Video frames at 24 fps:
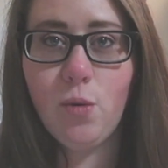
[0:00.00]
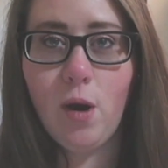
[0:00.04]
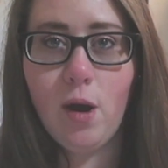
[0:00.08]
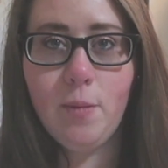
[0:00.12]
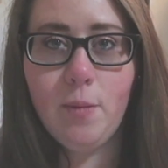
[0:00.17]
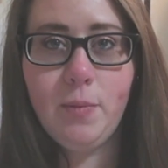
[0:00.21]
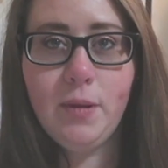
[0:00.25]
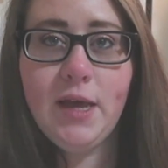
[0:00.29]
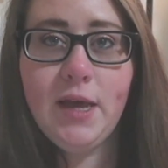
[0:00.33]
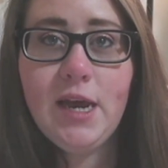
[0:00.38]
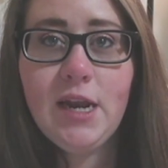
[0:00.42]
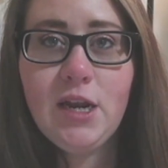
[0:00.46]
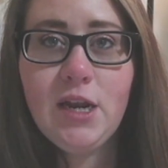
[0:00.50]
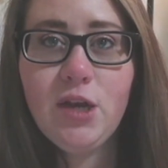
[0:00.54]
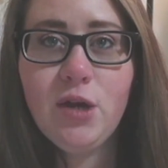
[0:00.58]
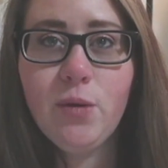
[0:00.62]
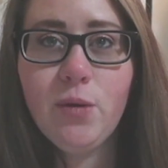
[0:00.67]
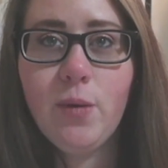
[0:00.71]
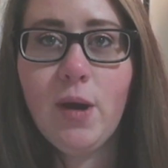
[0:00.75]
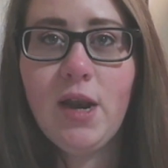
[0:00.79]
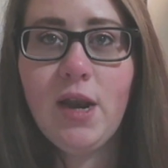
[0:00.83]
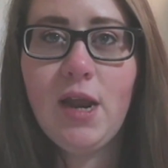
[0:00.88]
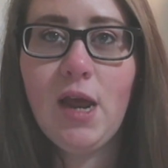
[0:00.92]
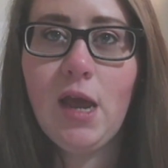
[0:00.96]
are planning
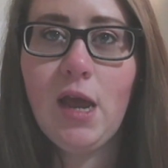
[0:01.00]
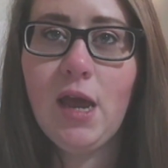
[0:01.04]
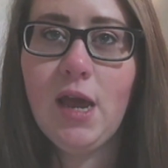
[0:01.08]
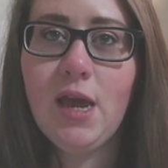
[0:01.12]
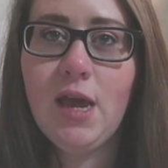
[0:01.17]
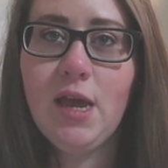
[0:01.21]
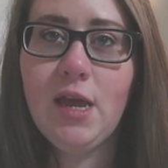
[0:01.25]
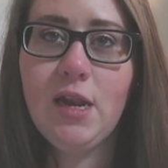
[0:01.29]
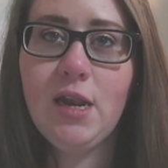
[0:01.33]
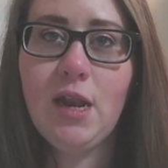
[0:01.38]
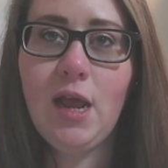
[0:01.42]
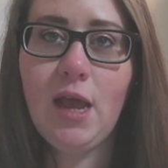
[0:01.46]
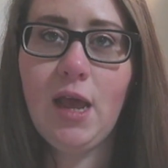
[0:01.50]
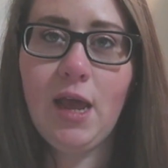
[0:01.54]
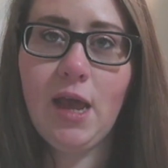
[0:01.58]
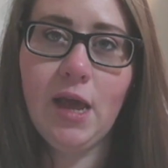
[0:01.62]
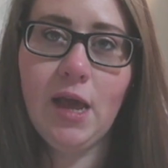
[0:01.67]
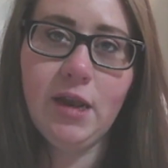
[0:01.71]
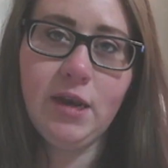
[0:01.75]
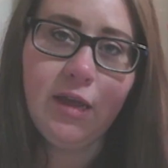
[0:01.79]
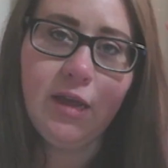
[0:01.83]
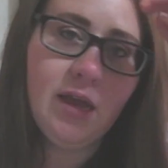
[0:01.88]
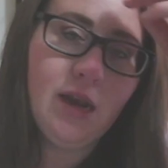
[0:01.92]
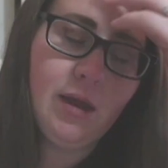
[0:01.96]
your wedding in
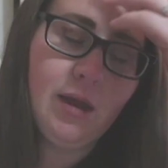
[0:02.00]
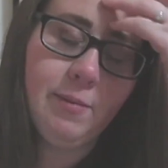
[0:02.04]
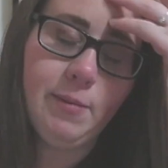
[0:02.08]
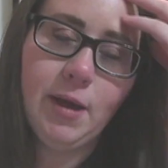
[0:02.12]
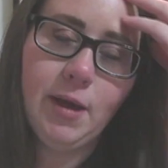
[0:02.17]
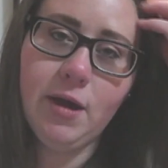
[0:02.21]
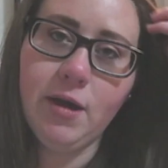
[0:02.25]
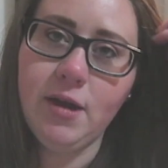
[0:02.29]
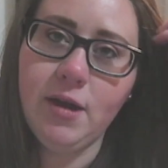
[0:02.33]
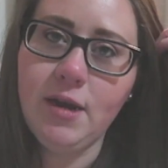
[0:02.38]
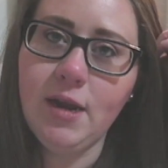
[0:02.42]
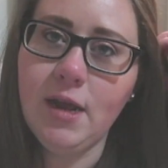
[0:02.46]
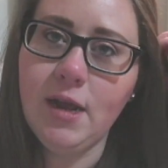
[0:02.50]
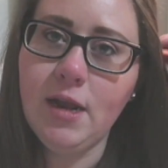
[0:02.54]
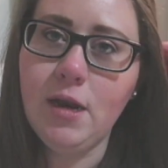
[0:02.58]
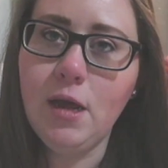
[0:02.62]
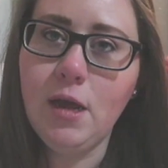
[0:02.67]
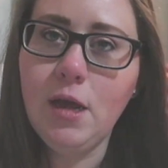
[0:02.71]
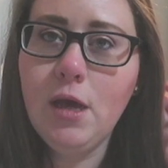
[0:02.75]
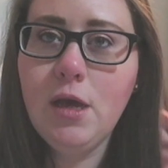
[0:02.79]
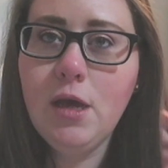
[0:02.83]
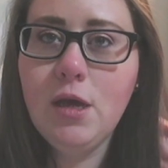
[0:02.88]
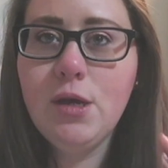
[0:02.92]
and getting married in,